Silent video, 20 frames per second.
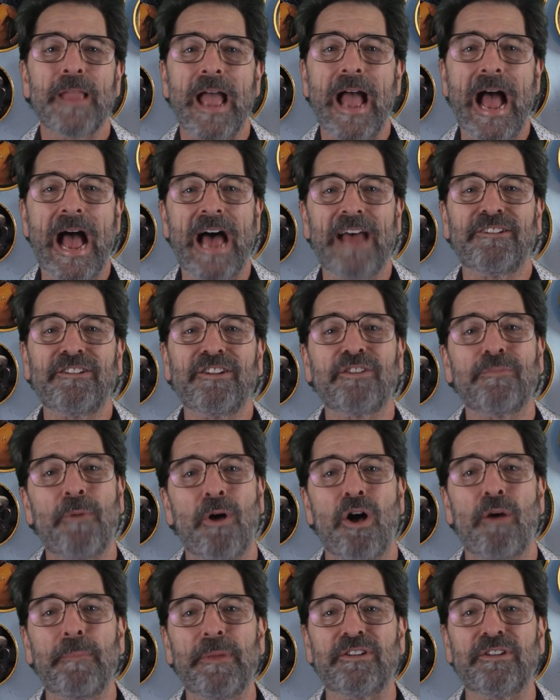As a
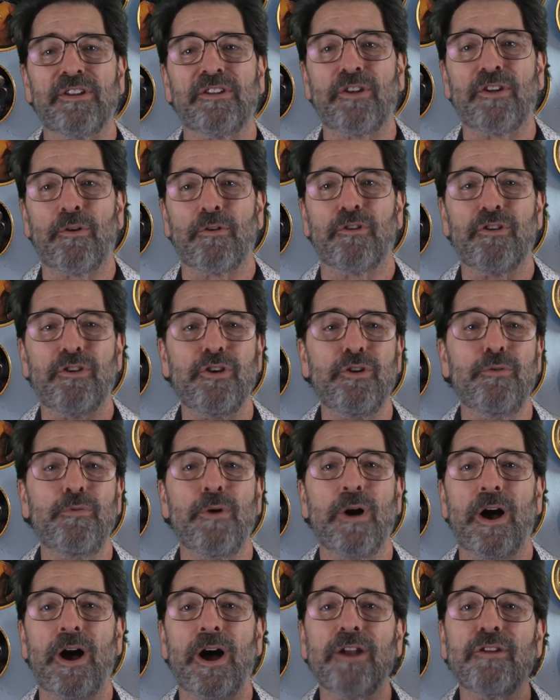small business owner, you
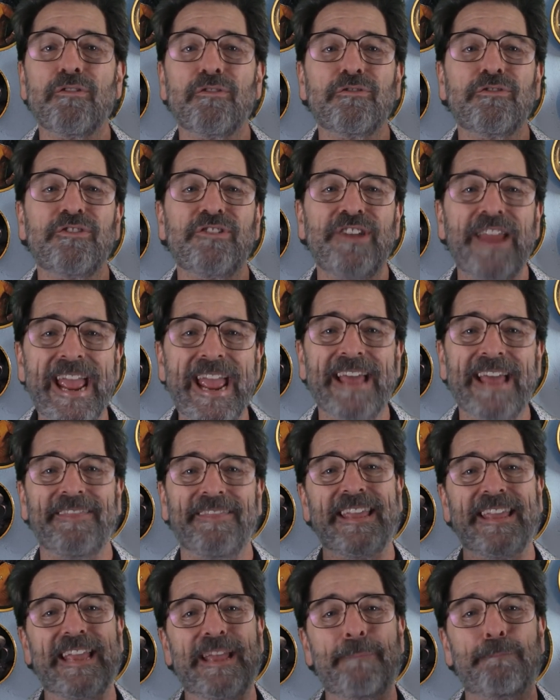understand
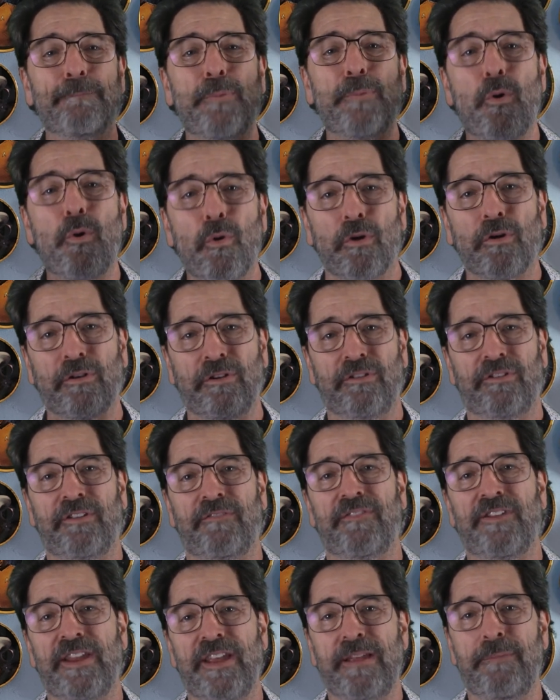the importance
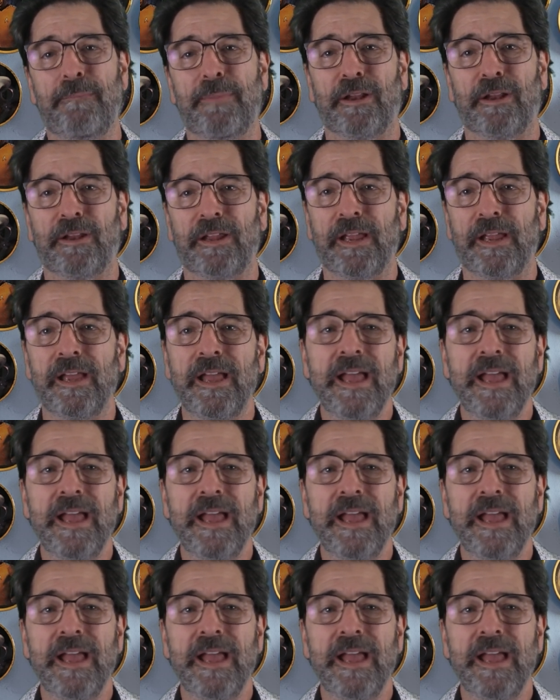of team building